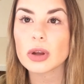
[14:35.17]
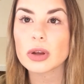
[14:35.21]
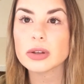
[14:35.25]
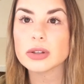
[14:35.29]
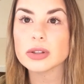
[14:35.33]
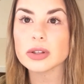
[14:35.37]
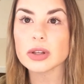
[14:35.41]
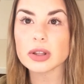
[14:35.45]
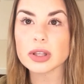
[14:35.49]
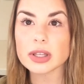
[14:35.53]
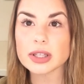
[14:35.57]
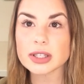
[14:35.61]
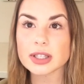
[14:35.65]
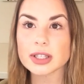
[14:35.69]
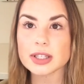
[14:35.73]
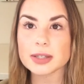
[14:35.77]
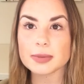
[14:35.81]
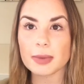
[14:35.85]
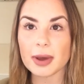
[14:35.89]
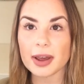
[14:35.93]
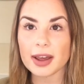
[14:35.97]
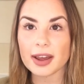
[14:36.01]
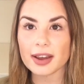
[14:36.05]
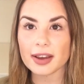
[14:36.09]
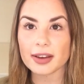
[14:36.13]
So this is
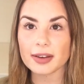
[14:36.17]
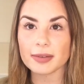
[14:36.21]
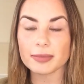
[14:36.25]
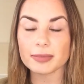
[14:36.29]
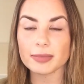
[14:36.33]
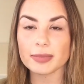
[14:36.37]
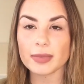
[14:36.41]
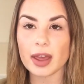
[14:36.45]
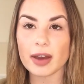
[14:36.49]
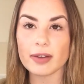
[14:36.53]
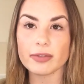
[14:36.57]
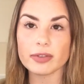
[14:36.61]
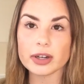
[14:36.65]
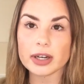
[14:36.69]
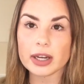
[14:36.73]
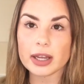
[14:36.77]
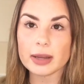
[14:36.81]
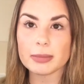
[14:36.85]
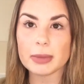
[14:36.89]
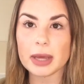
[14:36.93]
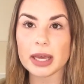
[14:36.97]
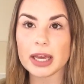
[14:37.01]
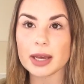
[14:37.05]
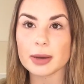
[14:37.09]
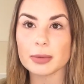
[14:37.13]
my everyday
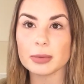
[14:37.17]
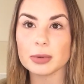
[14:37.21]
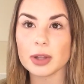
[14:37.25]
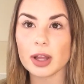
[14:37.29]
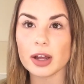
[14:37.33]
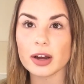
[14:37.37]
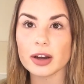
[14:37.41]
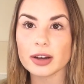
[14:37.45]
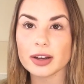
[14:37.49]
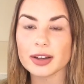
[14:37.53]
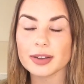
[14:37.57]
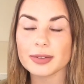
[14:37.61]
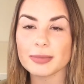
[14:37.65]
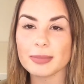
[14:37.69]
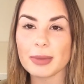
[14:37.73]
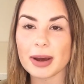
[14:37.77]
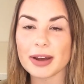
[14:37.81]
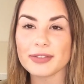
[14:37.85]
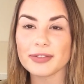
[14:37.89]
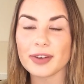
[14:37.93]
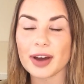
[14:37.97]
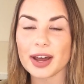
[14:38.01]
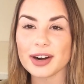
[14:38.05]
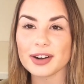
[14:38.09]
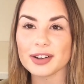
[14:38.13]
makeup look,
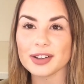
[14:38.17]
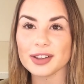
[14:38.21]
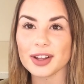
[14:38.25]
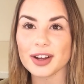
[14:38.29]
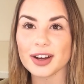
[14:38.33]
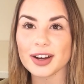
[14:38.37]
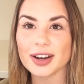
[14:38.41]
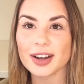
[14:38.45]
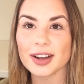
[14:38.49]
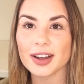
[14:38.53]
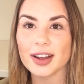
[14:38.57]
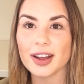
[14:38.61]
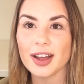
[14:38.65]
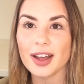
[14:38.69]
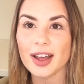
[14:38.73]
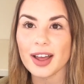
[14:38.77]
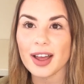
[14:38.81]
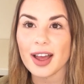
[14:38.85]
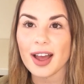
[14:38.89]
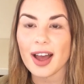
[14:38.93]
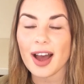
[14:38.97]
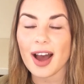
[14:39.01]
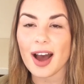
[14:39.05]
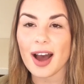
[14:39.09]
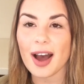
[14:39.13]
my final look.
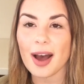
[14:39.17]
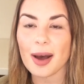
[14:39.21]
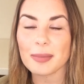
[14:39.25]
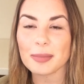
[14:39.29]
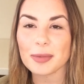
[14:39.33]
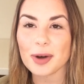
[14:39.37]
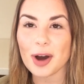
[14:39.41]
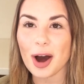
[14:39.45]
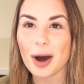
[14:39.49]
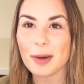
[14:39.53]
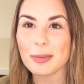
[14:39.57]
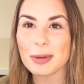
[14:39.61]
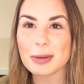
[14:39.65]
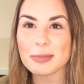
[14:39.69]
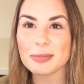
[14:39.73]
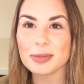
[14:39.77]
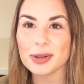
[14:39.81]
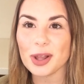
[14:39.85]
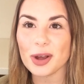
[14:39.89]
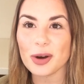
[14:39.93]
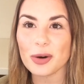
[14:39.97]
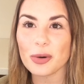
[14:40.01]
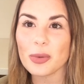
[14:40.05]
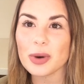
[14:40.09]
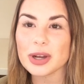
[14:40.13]
Comment
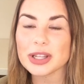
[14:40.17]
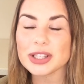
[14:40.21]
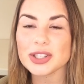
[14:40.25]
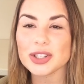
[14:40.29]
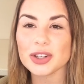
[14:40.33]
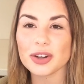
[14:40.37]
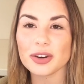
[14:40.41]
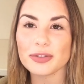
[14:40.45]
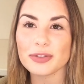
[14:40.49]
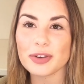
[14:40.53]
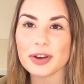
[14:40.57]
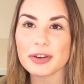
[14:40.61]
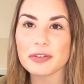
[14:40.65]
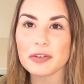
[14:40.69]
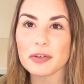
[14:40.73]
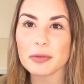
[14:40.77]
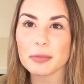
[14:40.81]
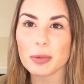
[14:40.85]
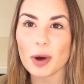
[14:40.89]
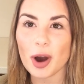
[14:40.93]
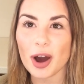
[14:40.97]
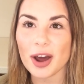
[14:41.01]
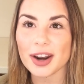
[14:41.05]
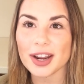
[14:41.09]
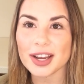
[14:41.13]
below what's your
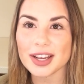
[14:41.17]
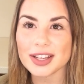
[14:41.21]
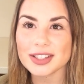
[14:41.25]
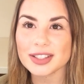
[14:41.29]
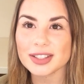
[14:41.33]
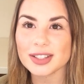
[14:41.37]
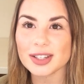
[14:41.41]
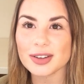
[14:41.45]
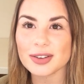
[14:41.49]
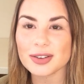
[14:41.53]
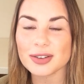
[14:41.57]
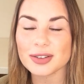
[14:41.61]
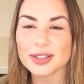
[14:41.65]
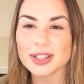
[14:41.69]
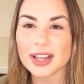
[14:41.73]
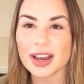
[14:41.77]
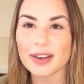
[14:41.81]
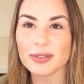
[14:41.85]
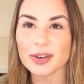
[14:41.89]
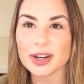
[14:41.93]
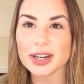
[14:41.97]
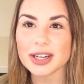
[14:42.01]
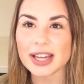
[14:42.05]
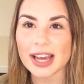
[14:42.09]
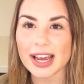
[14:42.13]
favorite products to use
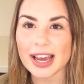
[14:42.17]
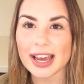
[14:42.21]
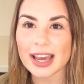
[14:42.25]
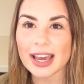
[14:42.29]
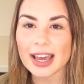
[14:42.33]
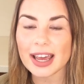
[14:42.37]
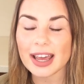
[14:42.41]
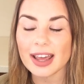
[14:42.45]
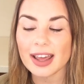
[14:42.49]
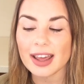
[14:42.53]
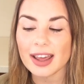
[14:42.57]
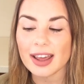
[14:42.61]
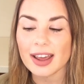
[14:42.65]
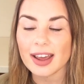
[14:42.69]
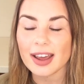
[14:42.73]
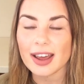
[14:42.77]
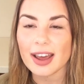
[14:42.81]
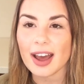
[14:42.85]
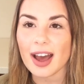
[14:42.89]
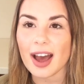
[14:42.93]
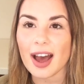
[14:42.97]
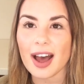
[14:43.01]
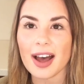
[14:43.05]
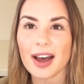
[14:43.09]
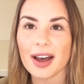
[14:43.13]
every day,
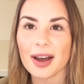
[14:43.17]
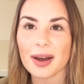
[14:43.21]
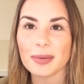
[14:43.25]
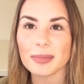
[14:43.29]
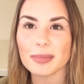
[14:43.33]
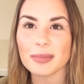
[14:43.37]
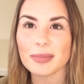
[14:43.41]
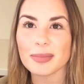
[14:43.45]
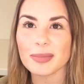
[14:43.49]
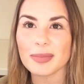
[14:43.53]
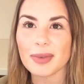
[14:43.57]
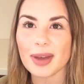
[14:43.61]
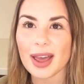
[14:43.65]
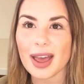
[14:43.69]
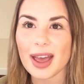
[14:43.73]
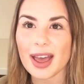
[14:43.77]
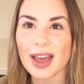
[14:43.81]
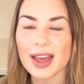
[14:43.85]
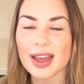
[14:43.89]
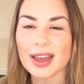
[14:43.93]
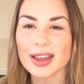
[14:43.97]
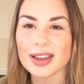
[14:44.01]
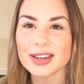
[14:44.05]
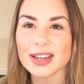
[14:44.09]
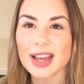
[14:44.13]

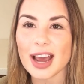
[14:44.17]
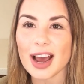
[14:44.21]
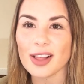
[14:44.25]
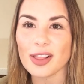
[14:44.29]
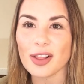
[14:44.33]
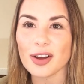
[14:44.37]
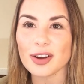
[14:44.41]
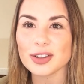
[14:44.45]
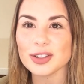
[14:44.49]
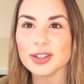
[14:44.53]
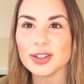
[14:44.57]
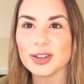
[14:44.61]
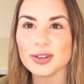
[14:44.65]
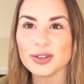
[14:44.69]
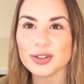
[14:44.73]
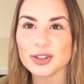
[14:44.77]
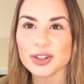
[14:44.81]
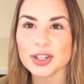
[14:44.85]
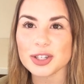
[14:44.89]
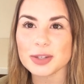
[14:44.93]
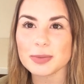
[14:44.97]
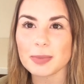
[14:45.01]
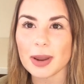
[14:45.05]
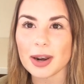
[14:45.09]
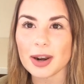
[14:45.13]
and how long do you
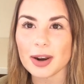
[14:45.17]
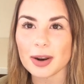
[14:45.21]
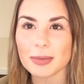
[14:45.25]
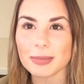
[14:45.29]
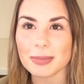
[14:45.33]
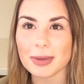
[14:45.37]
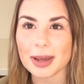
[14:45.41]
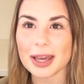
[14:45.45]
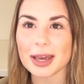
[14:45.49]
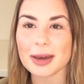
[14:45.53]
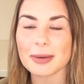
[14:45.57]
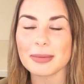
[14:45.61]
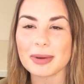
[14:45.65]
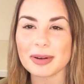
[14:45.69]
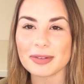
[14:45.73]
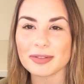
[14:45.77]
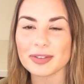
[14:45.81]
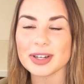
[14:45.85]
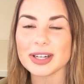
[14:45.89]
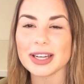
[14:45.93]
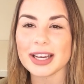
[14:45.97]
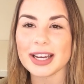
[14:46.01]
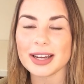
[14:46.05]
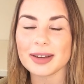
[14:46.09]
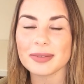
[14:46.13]
usually spend on makeup
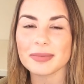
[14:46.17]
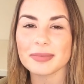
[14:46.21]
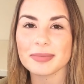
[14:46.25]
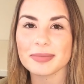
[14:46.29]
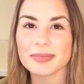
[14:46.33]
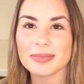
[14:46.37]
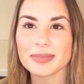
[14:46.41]
every day.